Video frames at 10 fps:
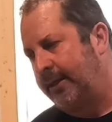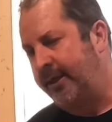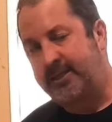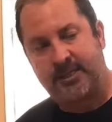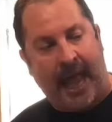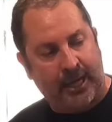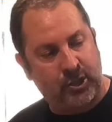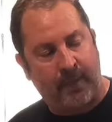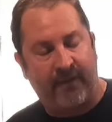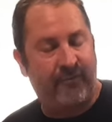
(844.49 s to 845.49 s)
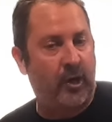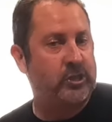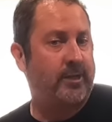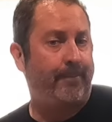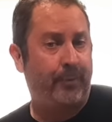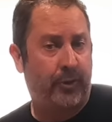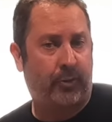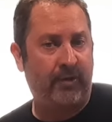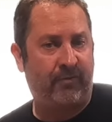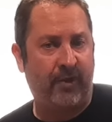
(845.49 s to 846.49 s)
This is actually my first
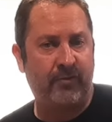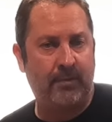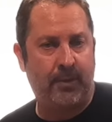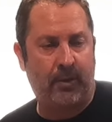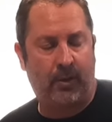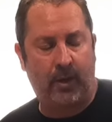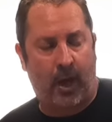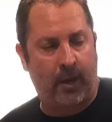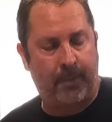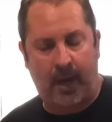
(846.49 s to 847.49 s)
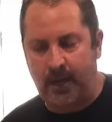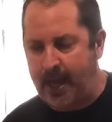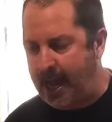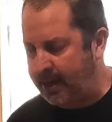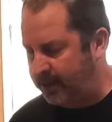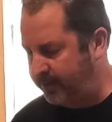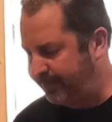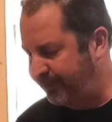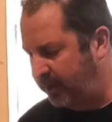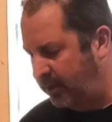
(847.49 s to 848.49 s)
350 build on a Pontiac.
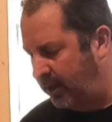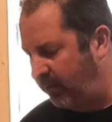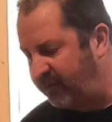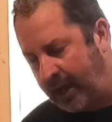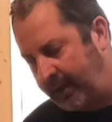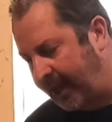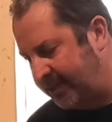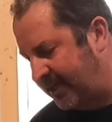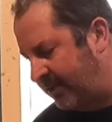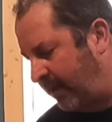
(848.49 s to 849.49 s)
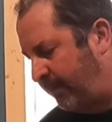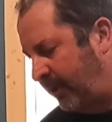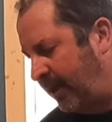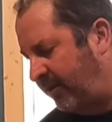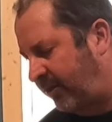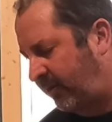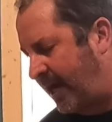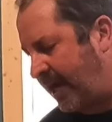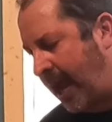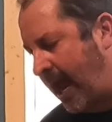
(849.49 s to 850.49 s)
We've done, like I said, done plenty of the
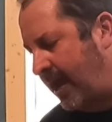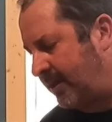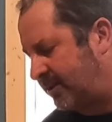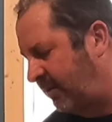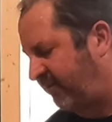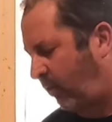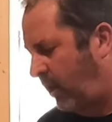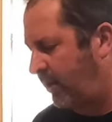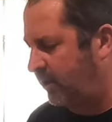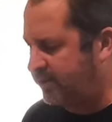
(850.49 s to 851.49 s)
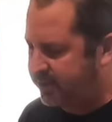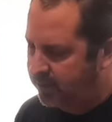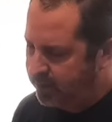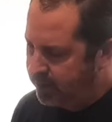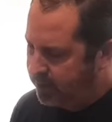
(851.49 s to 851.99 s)
389s and the 400s.